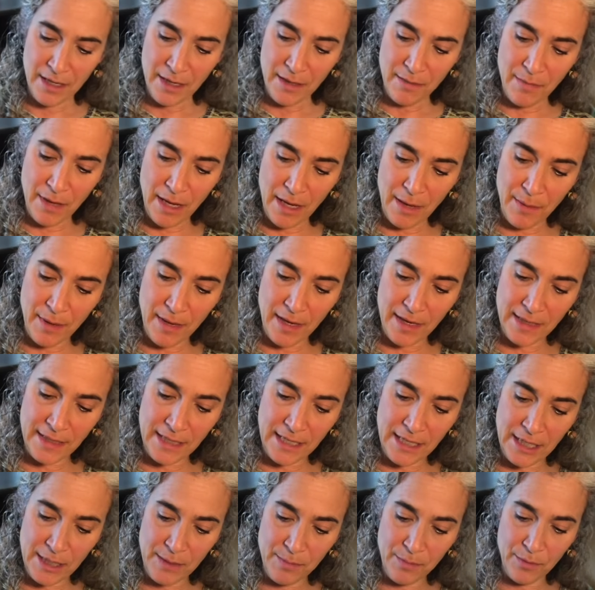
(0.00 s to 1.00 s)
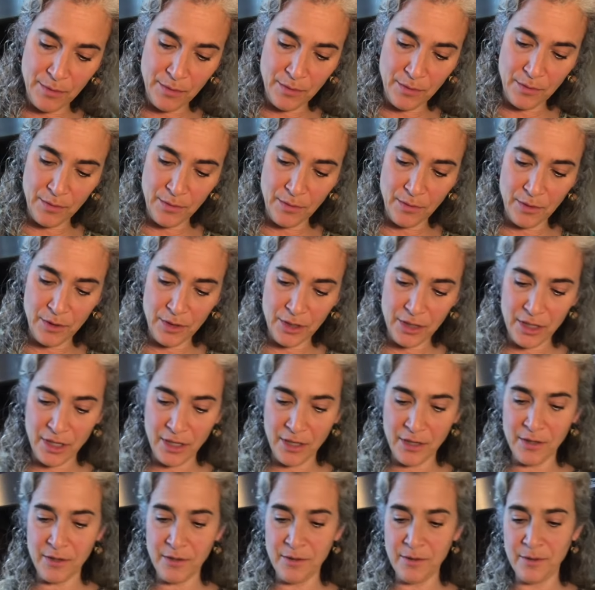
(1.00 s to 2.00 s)
maybe a teaspoon or
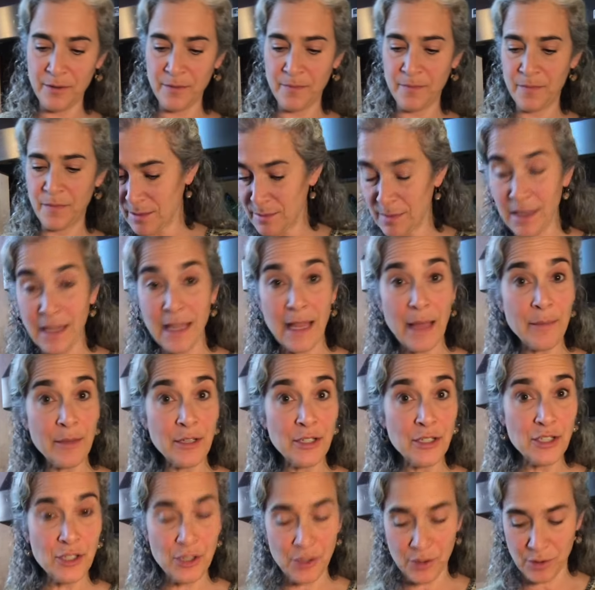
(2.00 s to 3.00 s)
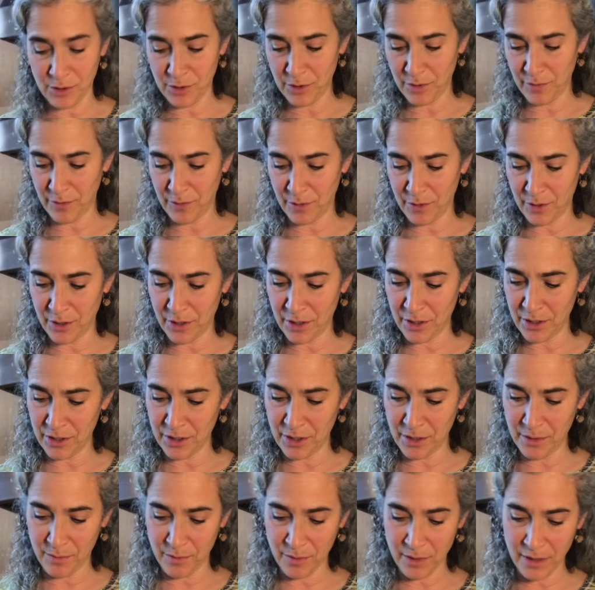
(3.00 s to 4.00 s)
so. Some lemon juice for
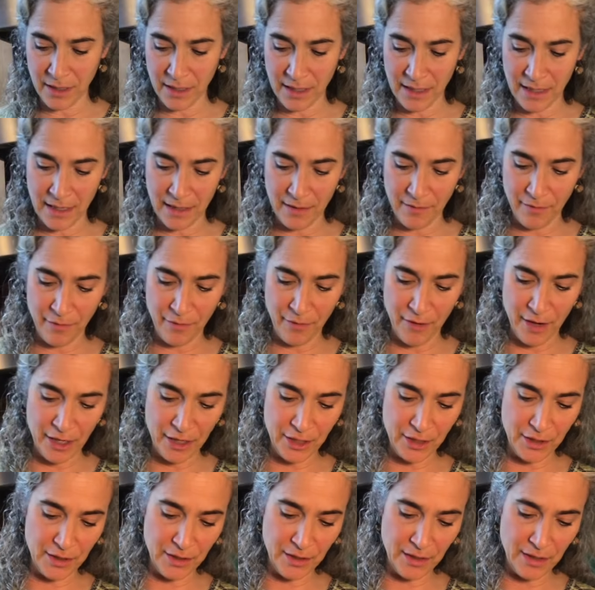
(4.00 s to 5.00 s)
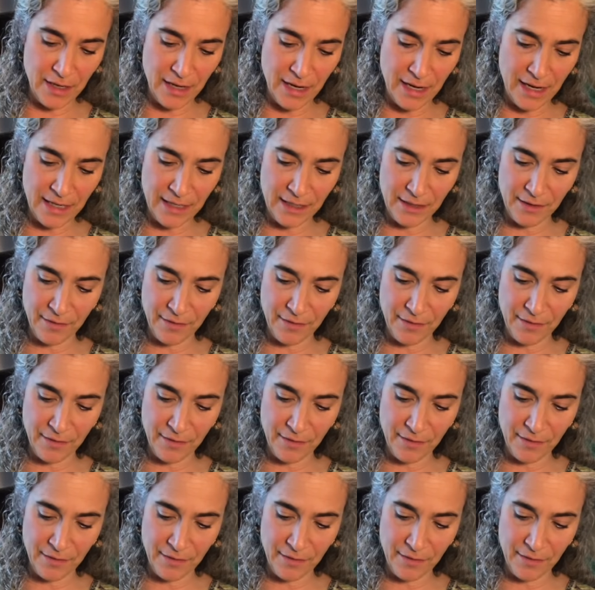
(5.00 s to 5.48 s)
some really fresh, nice